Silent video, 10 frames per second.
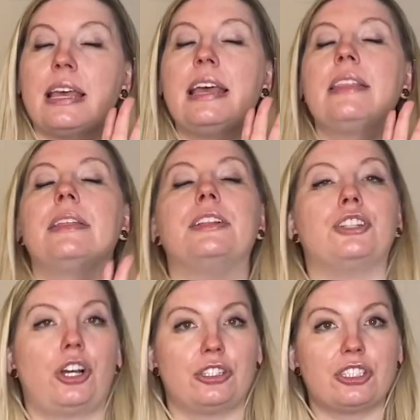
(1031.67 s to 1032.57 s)
that the
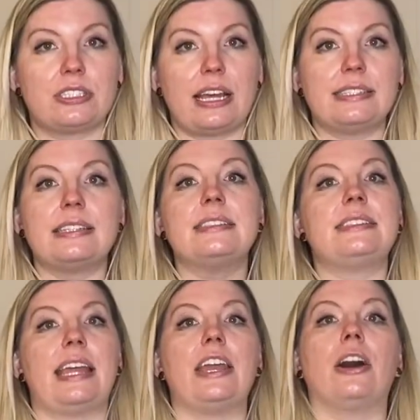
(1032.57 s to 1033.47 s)
larger sizes
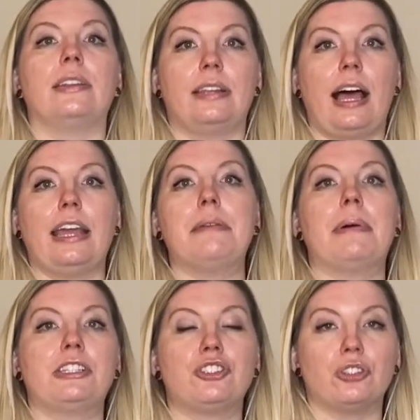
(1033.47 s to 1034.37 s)
stay online
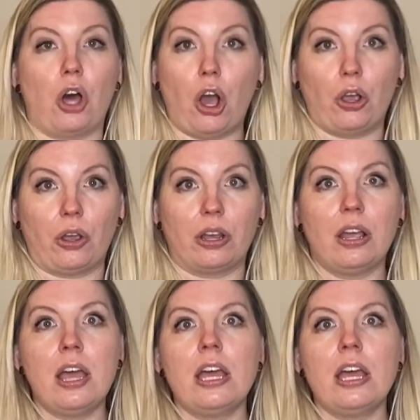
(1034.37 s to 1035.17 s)
much longer.